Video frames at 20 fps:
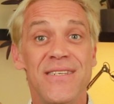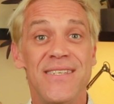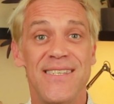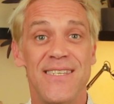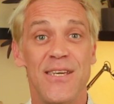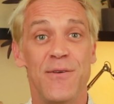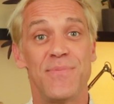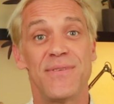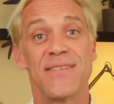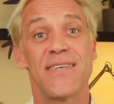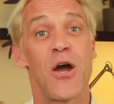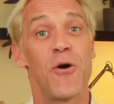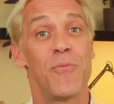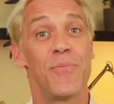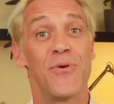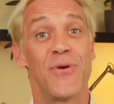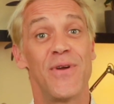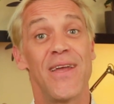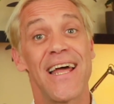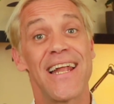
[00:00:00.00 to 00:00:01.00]
these tips
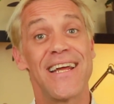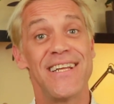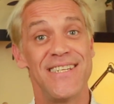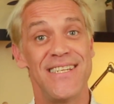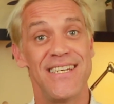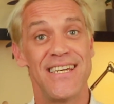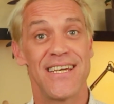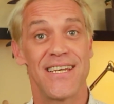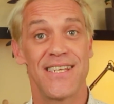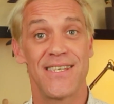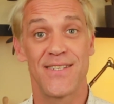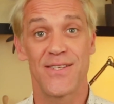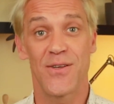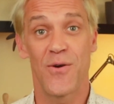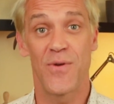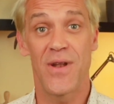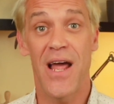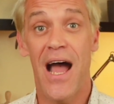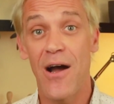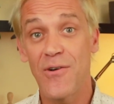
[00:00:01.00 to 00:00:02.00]
help you get ideas
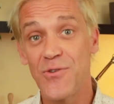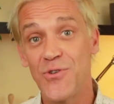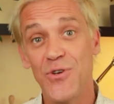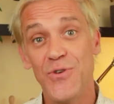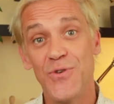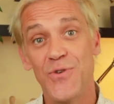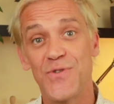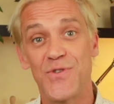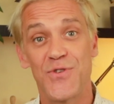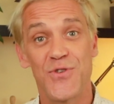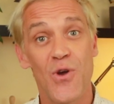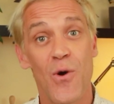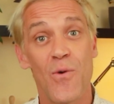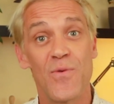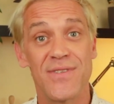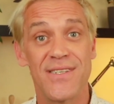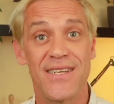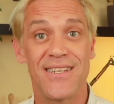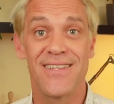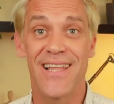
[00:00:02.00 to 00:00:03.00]
on how to use
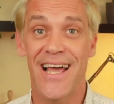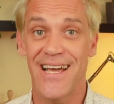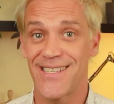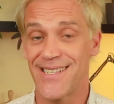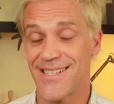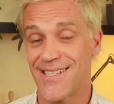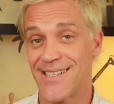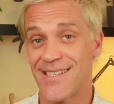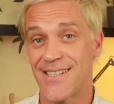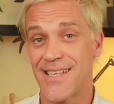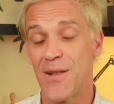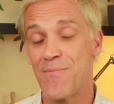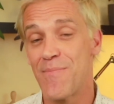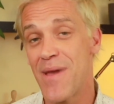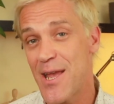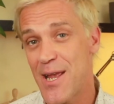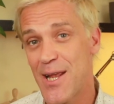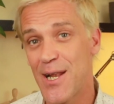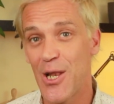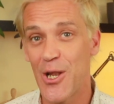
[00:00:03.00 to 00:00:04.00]
songs in lessons and
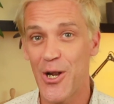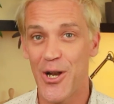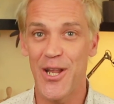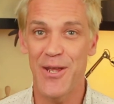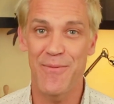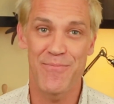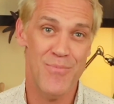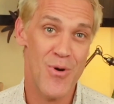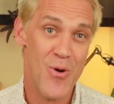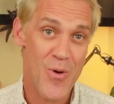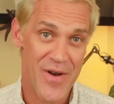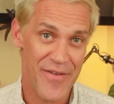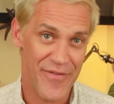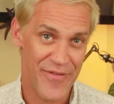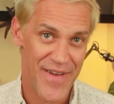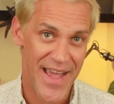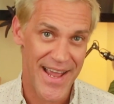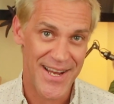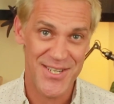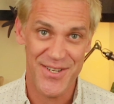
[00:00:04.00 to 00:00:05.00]
make learning more
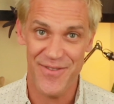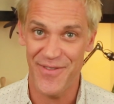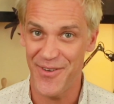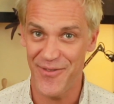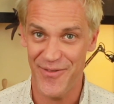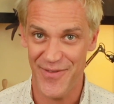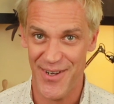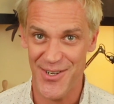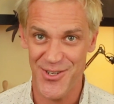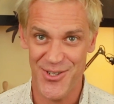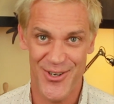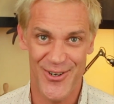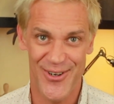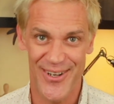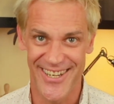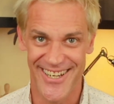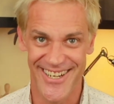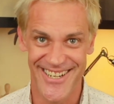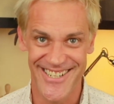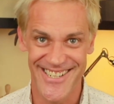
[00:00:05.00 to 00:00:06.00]
effective and fun to your
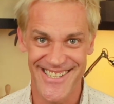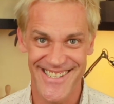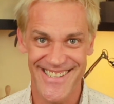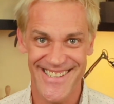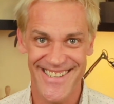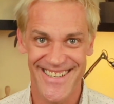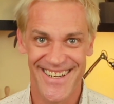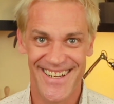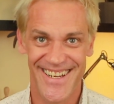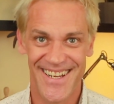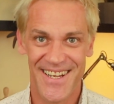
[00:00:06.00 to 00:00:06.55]
learners.